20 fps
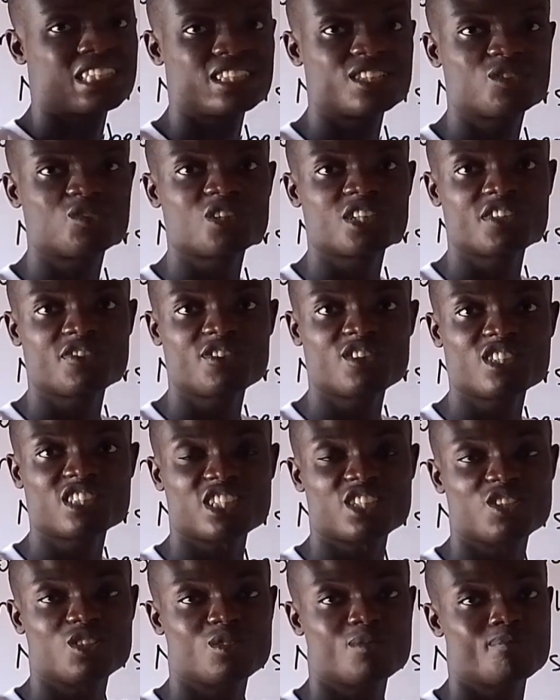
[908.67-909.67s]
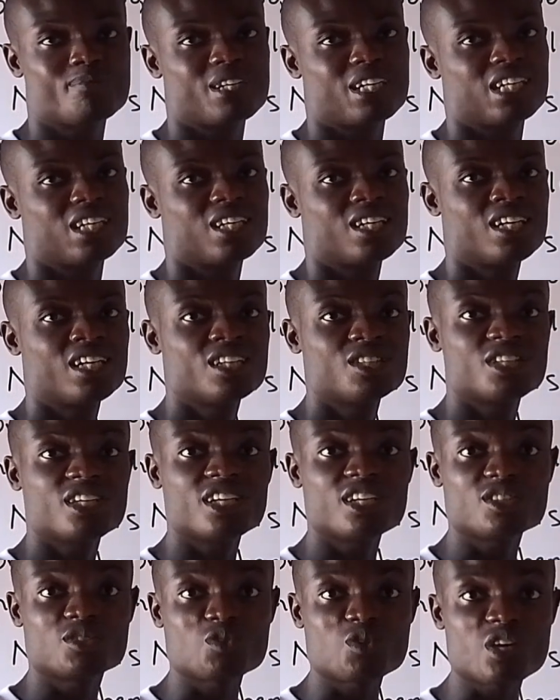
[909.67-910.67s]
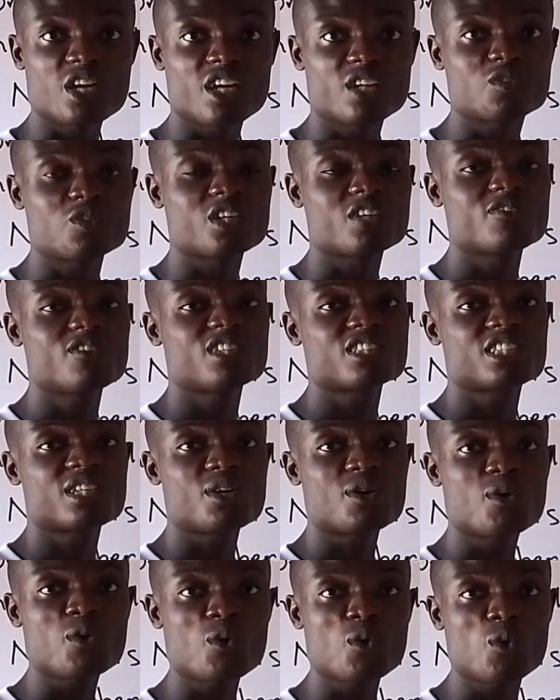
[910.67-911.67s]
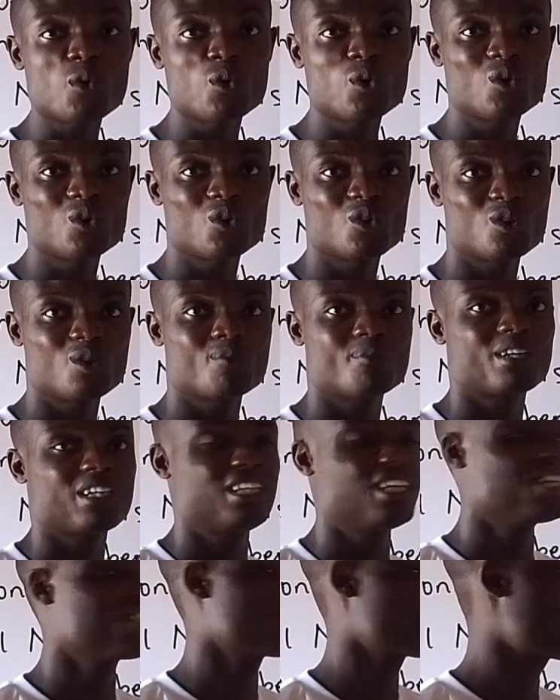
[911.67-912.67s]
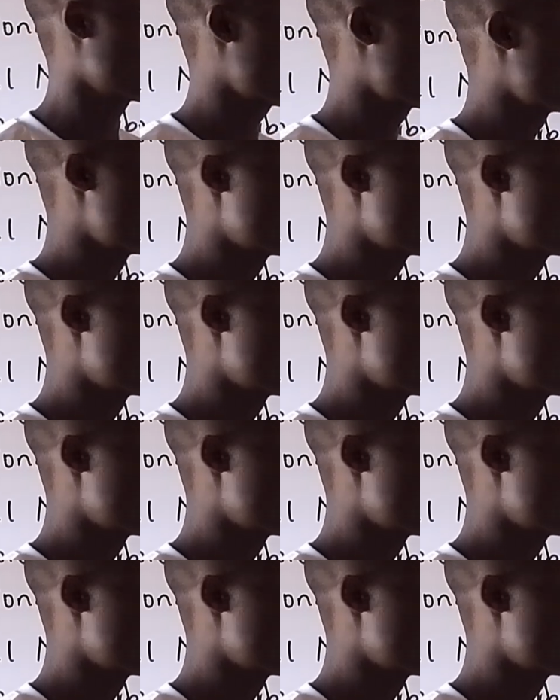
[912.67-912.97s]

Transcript: to give us a number. To give us a whole number, that's fine.